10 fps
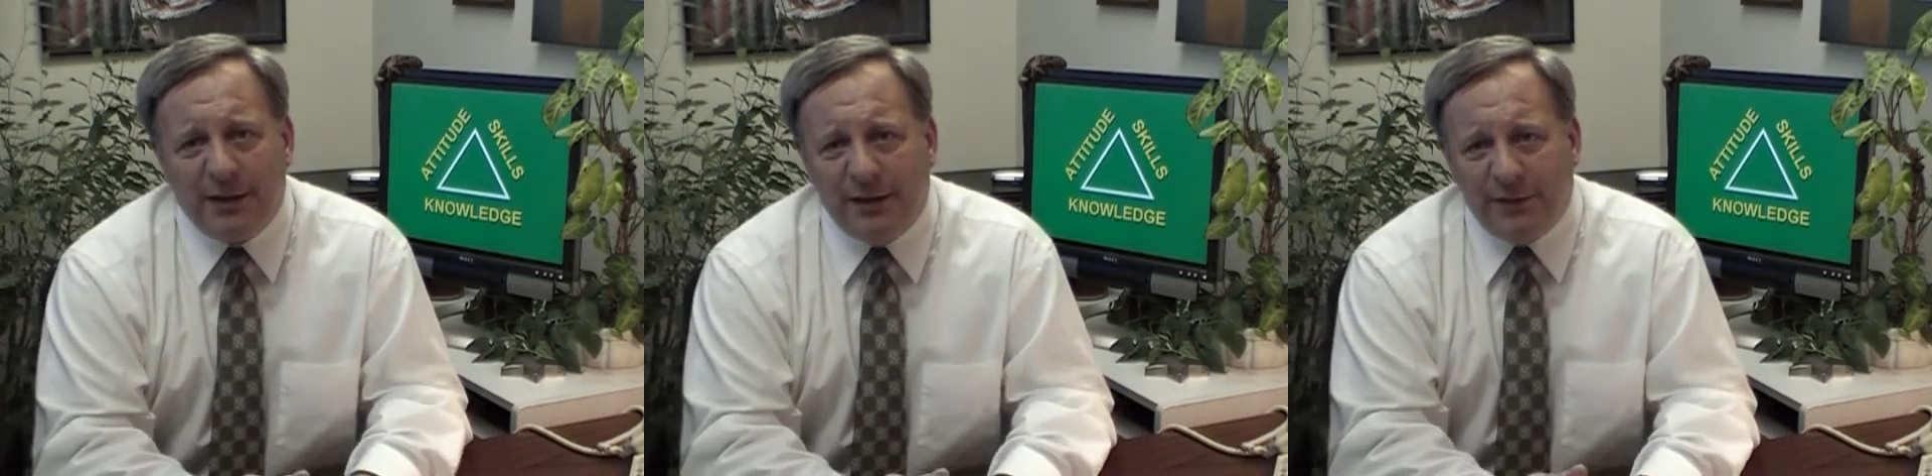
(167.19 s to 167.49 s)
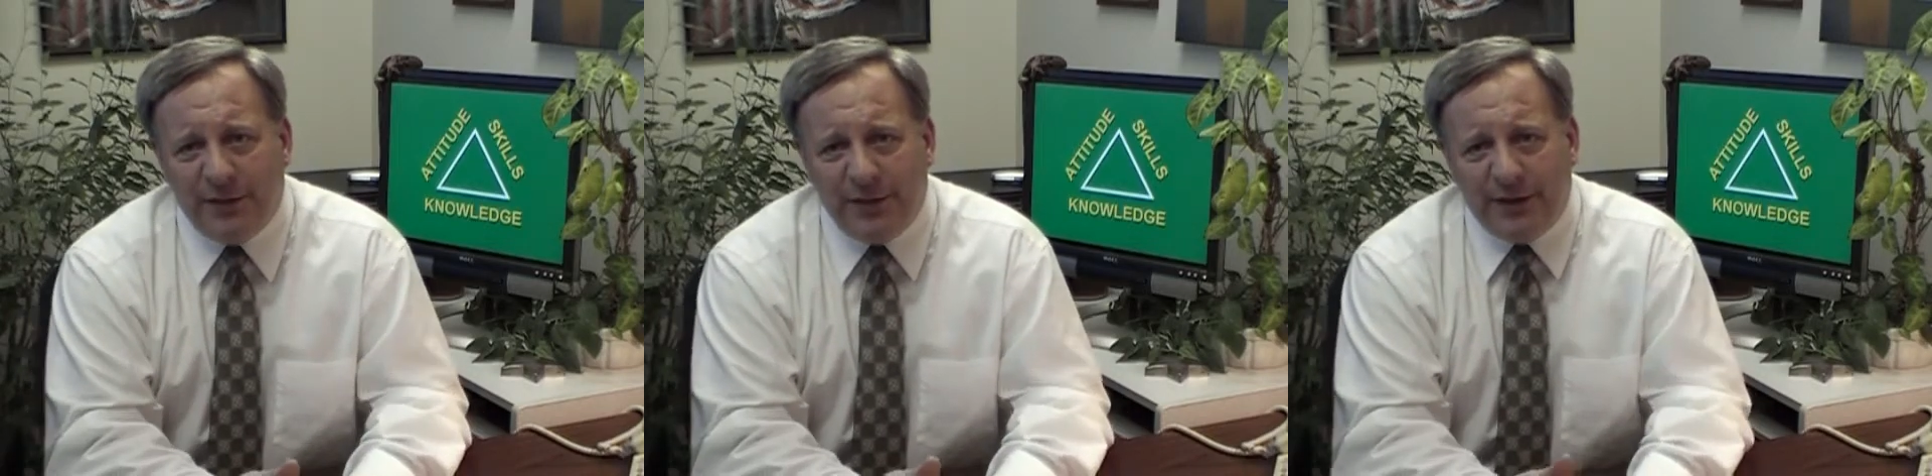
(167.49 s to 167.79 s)

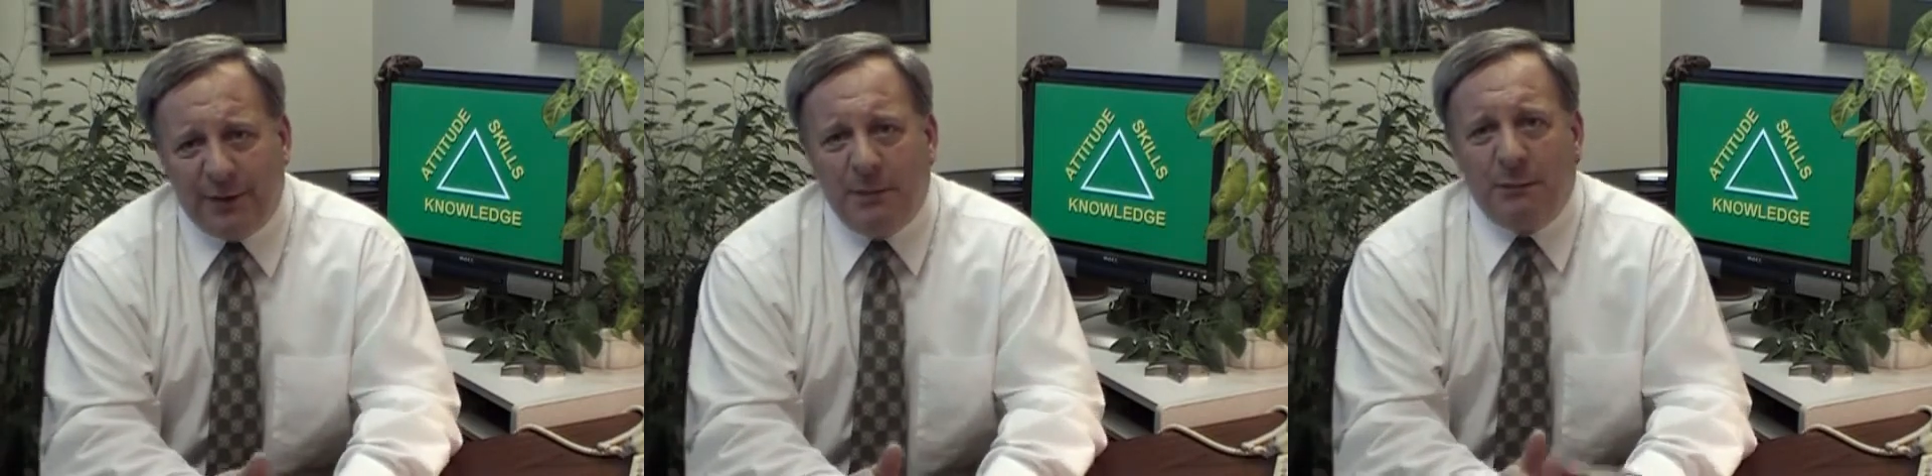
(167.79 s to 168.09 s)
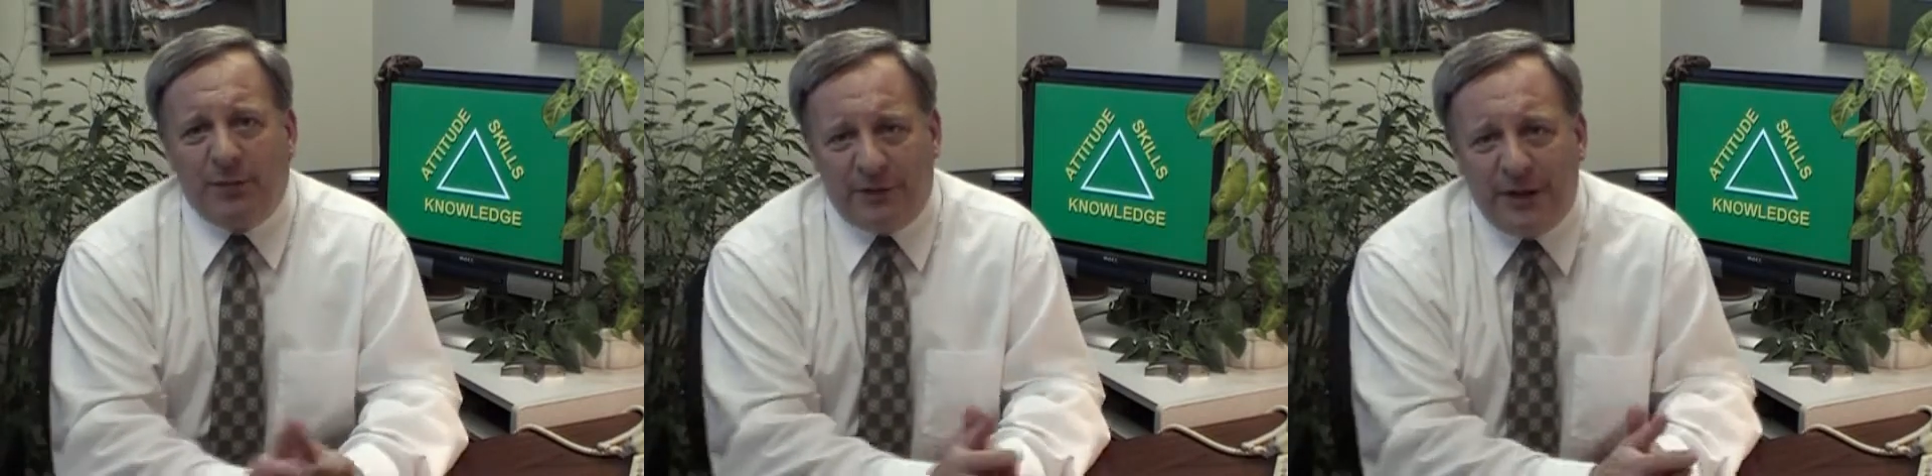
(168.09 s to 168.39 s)
in the
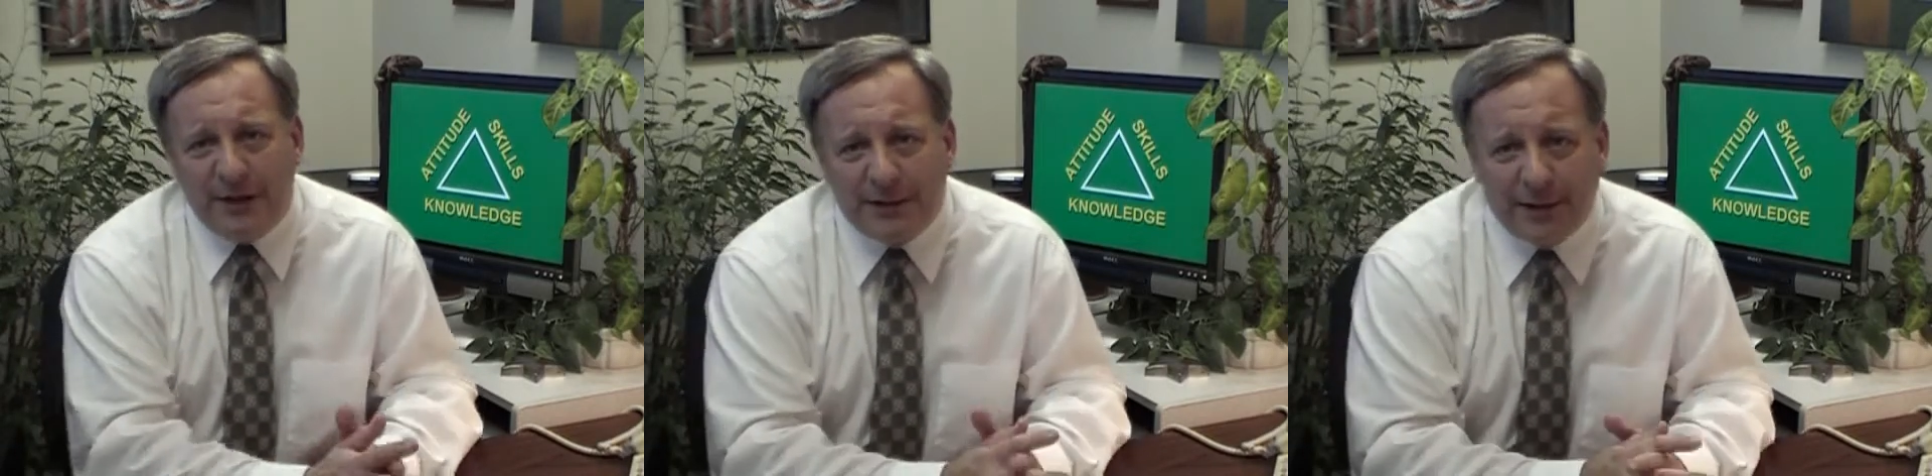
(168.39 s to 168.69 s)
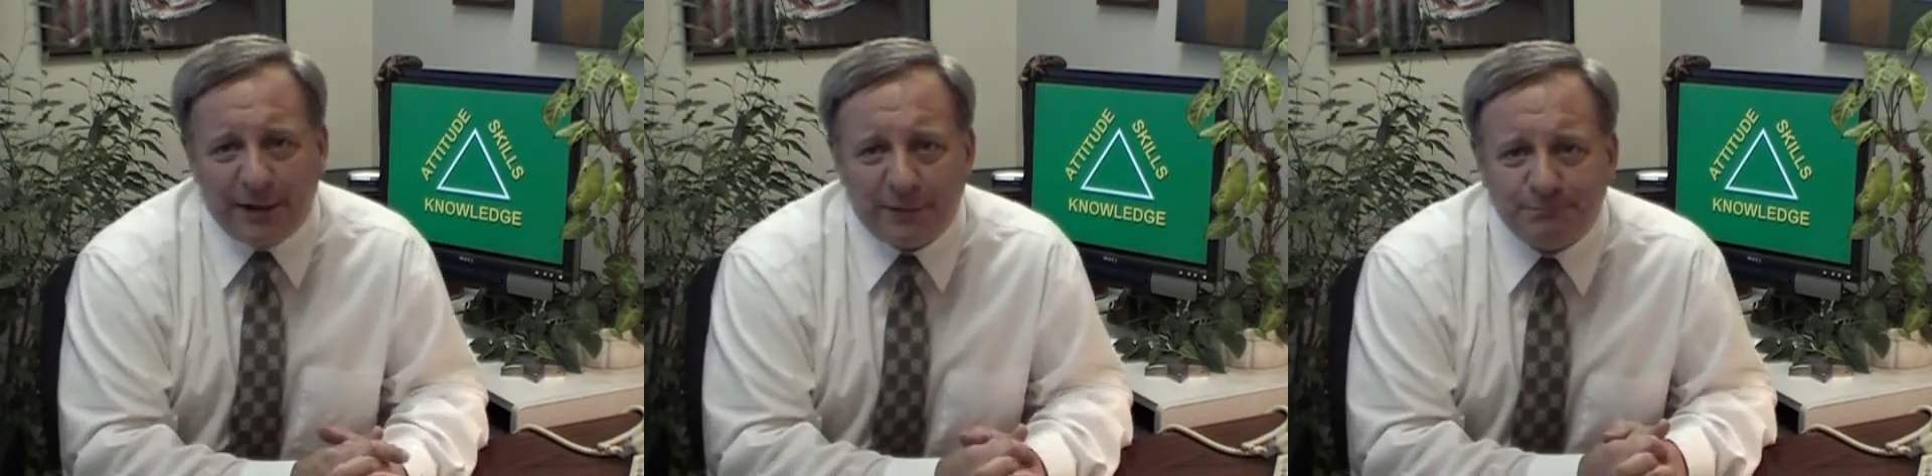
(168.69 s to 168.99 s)
people that they
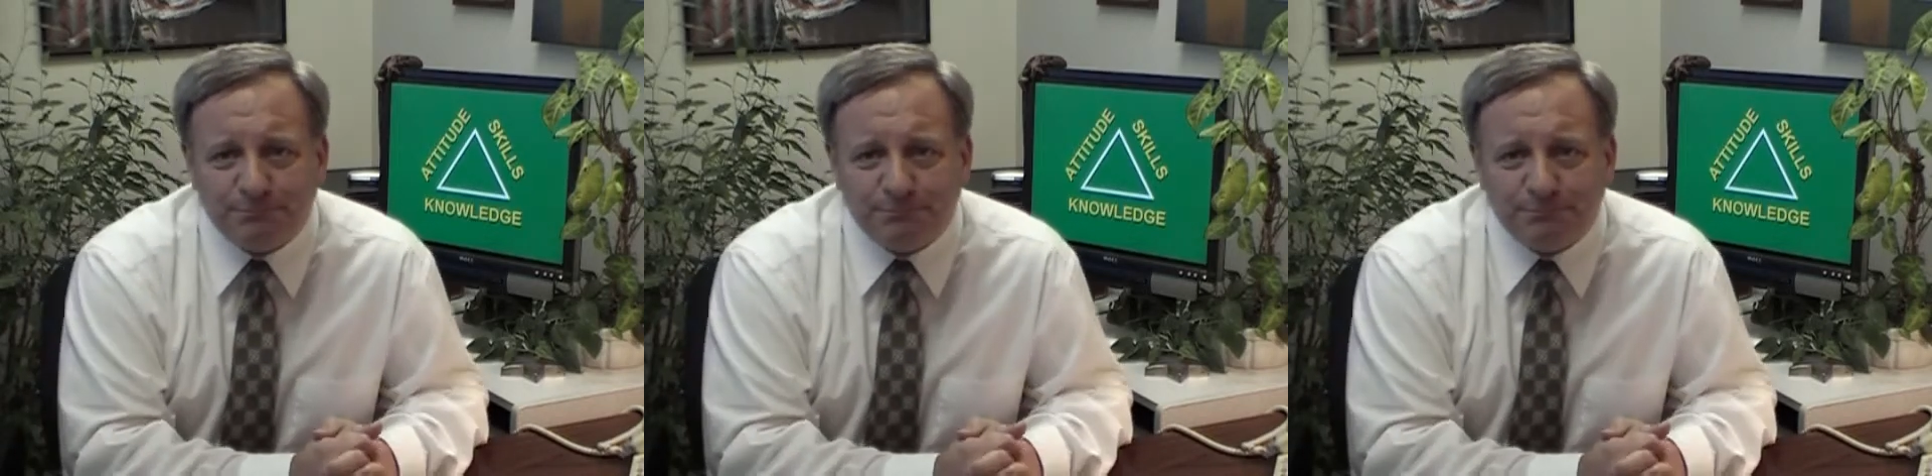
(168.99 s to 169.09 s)
hire.